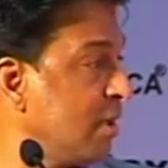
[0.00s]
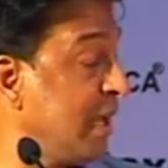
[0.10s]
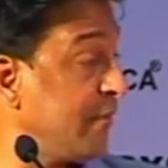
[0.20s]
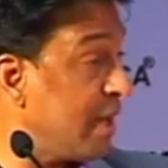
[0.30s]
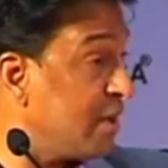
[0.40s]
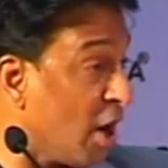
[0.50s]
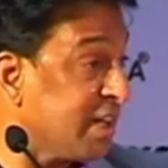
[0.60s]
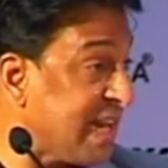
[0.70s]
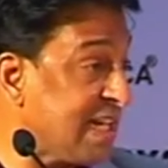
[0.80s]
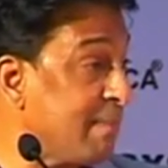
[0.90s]
If you're not
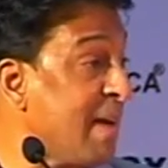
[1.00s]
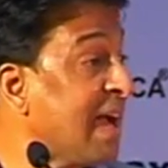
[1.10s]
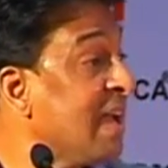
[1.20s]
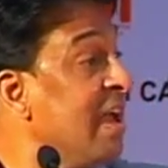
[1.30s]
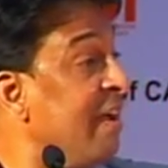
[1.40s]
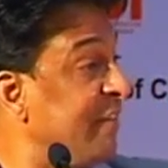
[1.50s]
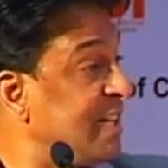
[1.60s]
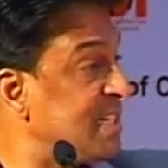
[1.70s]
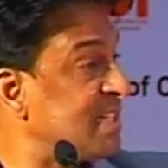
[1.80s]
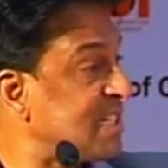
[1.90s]
getting back
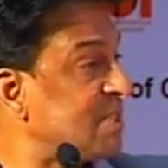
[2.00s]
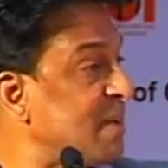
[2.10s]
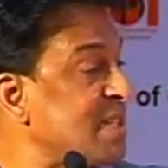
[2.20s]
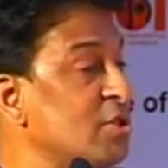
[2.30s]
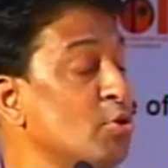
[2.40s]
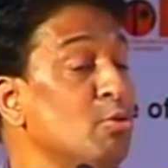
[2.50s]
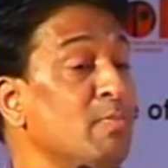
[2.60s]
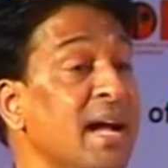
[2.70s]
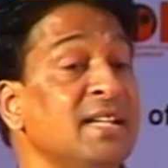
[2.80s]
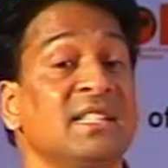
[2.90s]
within 6 plus 2
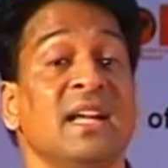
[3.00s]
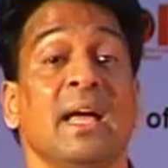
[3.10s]
months,